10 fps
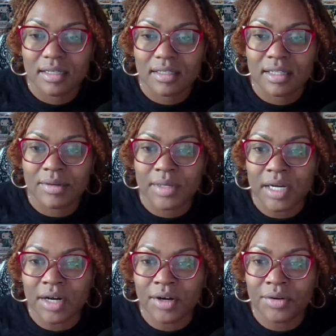There we
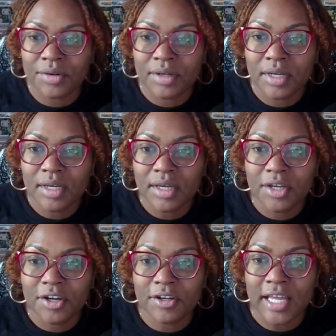go.
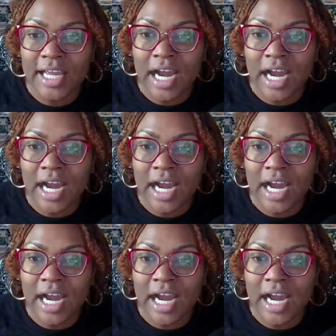You're late.